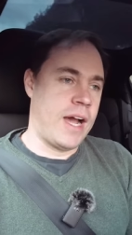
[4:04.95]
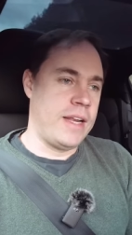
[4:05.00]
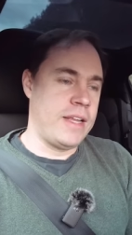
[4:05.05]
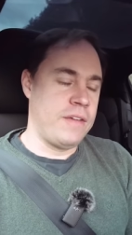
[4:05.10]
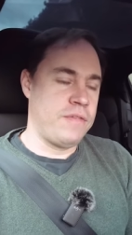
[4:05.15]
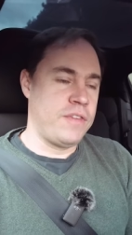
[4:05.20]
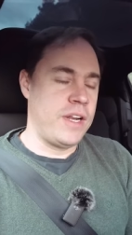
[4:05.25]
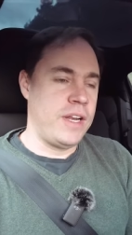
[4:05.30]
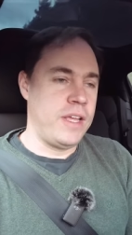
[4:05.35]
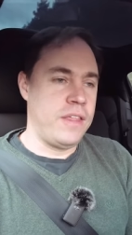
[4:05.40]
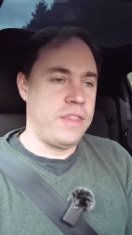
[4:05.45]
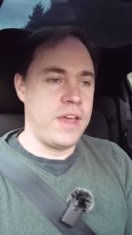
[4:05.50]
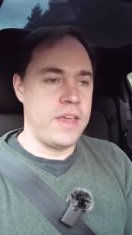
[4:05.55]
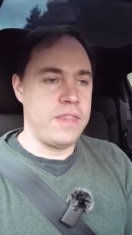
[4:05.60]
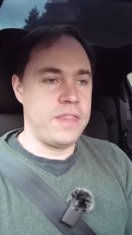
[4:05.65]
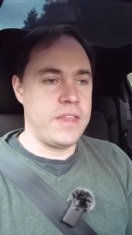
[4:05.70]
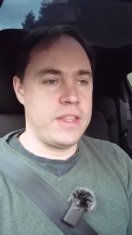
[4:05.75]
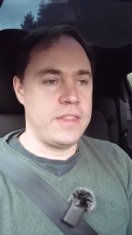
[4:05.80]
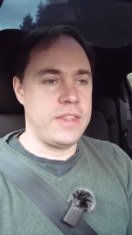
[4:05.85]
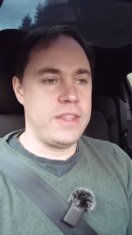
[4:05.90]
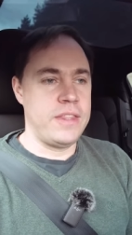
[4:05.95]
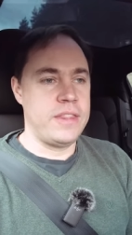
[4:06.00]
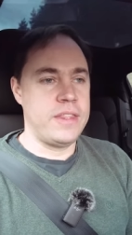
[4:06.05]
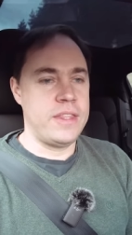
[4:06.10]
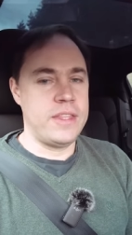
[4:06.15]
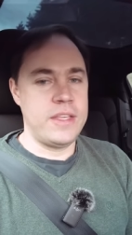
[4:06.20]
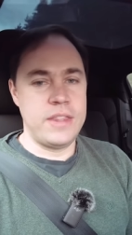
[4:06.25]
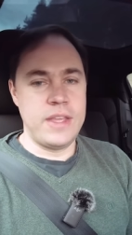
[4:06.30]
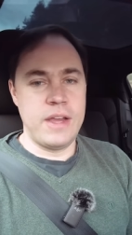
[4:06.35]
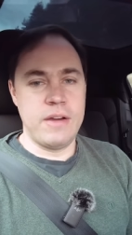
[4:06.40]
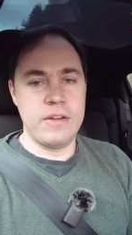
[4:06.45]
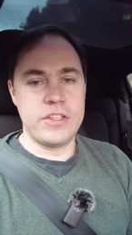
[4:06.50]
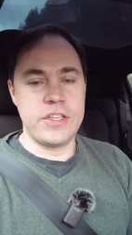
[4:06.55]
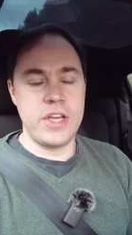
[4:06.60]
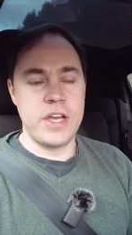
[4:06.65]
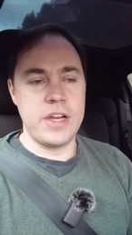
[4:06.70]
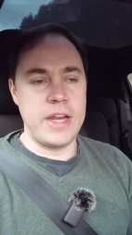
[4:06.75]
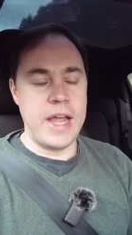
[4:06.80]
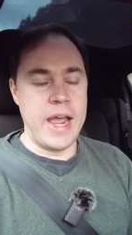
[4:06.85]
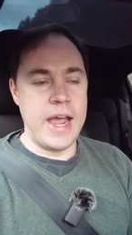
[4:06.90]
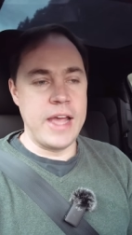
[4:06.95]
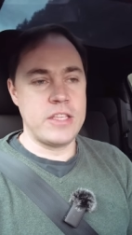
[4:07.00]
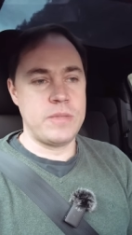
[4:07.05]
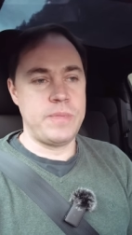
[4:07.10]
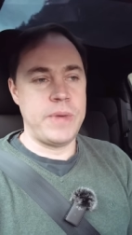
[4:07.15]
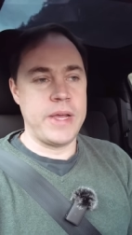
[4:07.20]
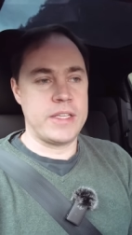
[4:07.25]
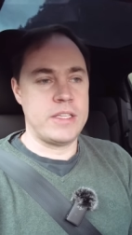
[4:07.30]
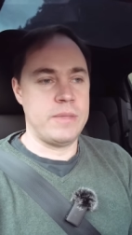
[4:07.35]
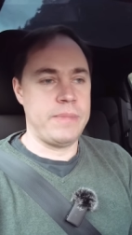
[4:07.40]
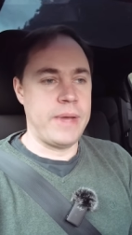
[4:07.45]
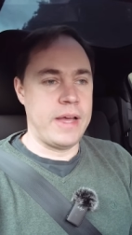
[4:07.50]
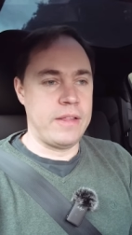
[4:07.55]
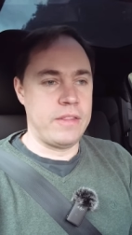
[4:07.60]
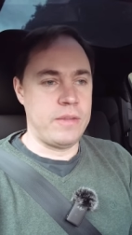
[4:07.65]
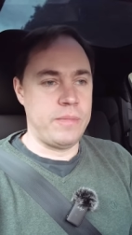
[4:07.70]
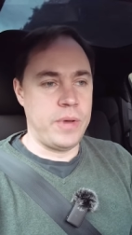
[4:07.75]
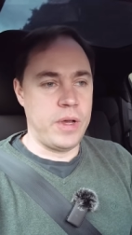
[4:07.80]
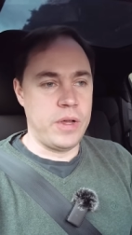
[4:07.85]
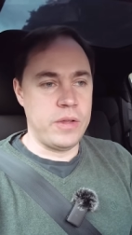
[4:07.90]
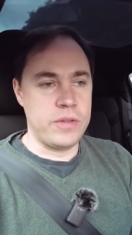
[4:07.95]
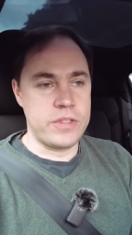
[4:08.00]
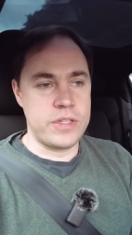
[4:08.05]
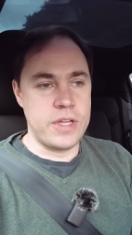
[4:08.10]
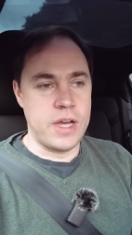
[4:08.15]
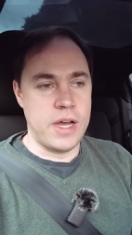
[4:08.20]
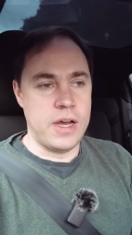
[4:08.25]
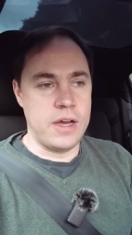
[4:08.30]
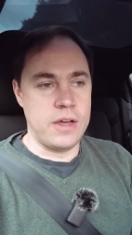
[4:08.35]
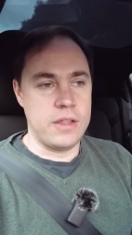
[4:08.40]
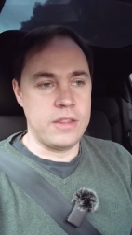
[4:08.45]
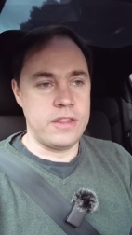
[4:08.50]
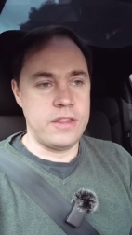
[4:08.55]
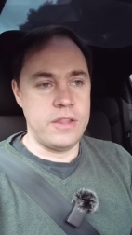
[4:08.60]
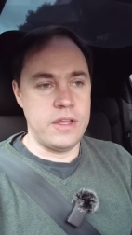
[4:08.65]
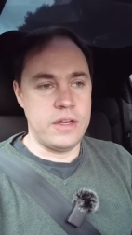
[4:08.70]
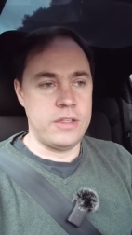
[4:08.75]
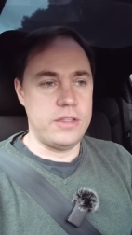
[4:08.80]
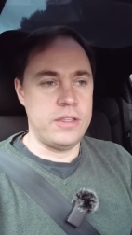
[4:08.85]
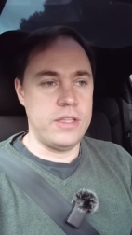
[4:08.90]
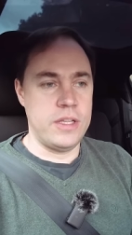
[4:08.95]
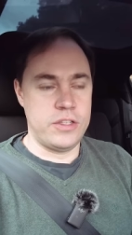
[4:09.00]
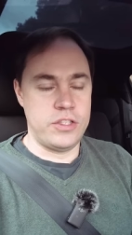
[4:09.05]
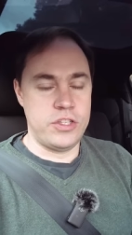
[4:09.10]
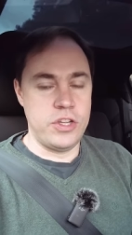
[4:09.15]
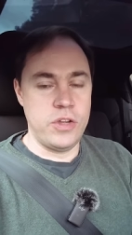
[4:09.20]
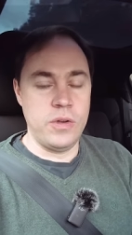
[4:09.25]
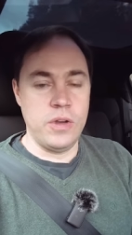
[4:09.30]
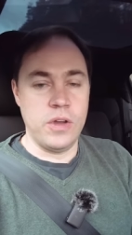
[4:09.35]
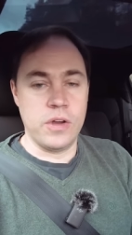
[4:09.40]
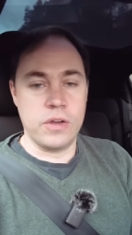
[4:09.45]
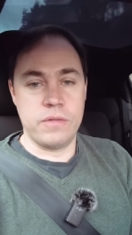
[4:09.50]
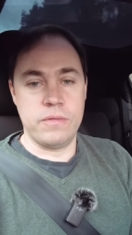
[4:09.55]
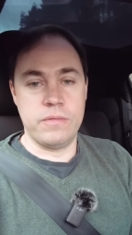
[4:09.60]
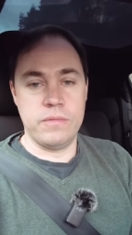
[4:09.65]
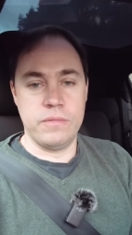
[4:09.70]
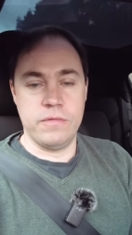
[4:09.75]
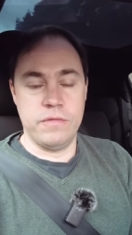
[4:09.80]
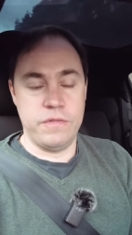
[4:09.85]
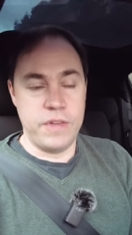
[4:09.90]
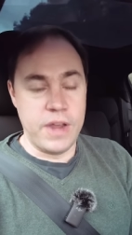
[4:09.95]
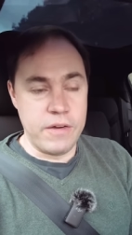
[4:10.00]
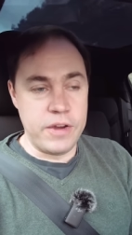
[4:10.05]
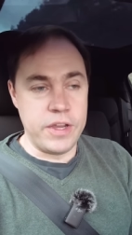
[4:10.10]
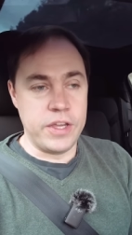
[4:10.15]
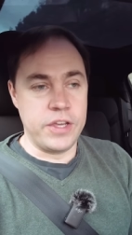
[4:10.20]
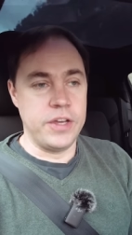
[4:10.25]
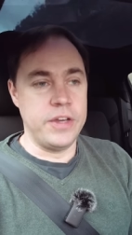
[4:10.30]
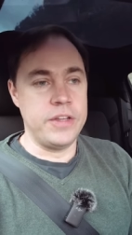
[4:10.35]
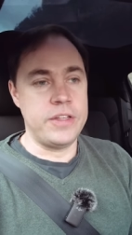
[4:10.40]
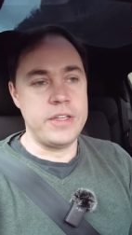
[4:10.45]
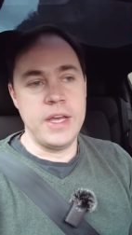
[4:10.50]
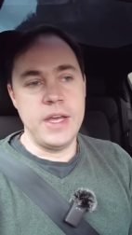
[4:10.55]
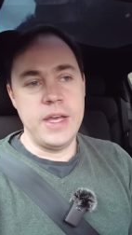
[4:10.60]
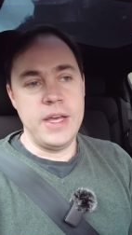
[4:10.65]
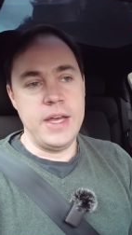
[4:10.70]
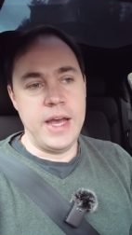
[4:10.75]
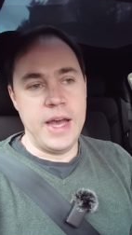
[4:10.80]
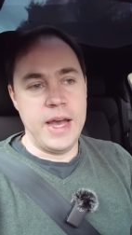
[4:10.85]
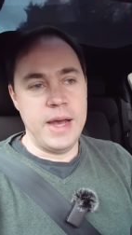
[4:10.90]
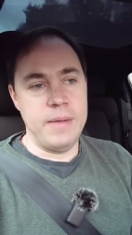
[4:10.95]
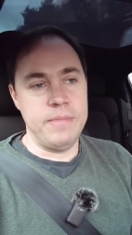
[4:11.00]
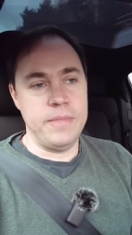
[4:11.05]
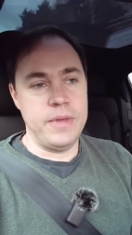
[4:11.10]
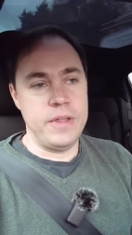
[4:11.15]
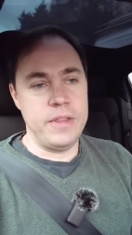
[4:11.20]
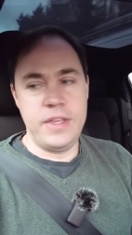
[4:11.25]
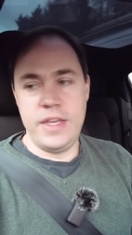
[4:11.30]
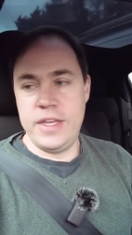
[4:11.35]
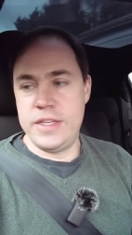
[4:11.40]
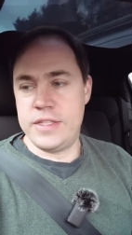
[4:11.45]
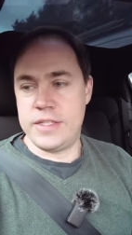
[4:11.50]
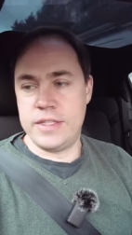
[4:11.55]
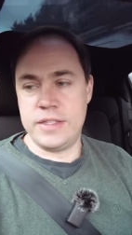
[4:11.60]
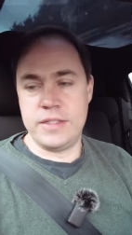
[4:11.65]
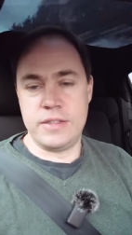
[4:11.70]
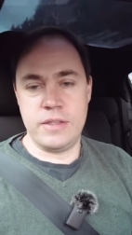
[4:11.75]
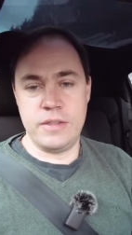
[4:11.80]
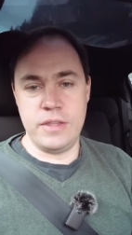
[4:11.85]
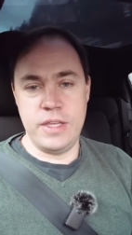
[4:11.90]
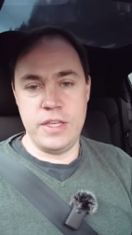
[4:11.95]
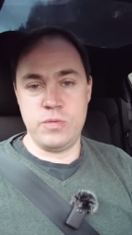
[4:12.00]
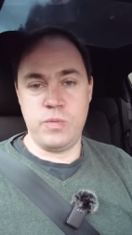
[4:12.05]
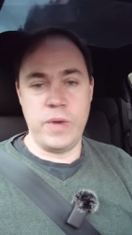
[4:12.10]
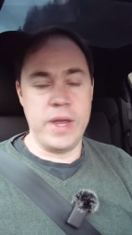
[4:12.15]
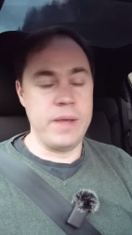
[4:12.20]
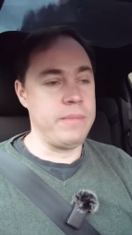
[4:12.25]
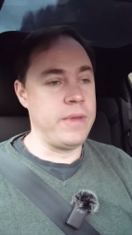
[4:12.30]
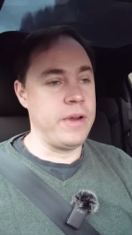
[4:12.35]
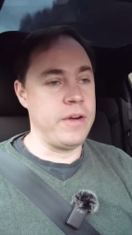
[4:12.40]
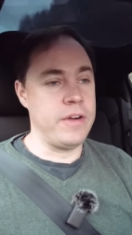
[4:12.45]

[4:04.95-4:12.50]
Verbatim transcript: I definitely think that, that there are certain aspects about the Polestar that, that do look very good. Um, these these wing